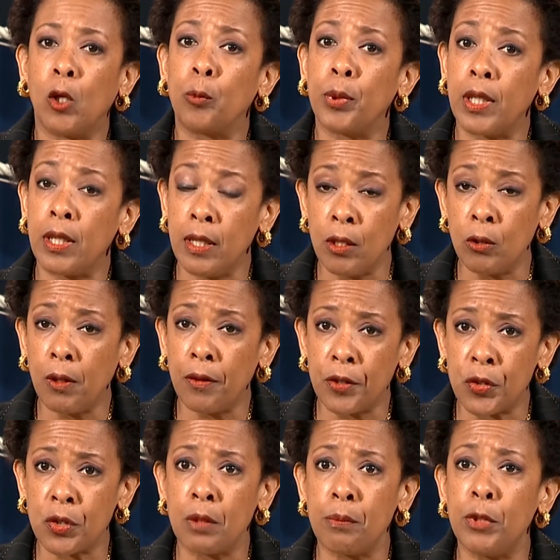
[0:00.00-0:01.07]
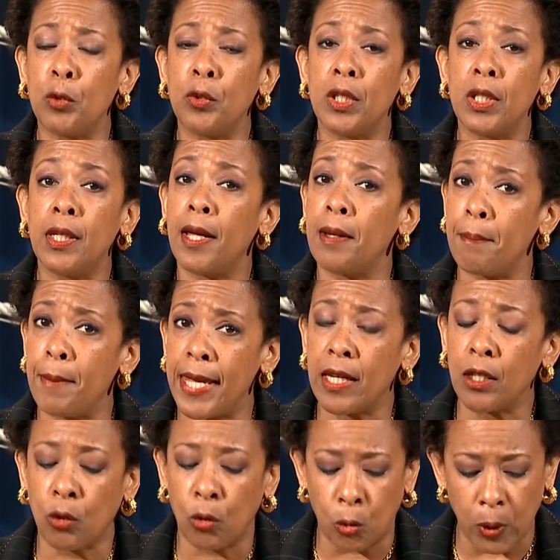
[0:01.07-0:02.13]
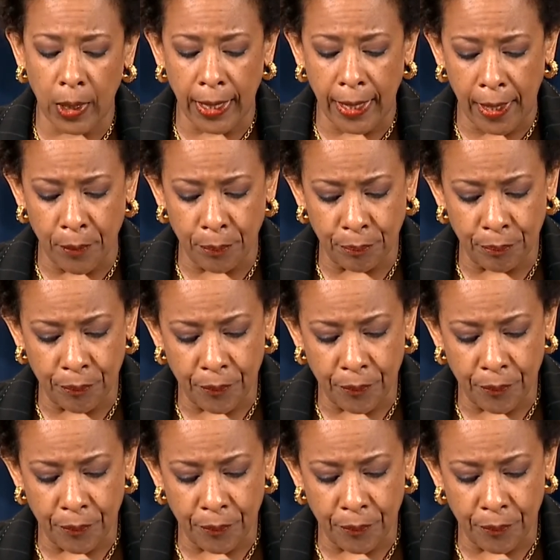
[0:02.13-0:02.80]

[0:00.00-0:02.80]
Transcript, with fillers: to help heal this community and make it whole again.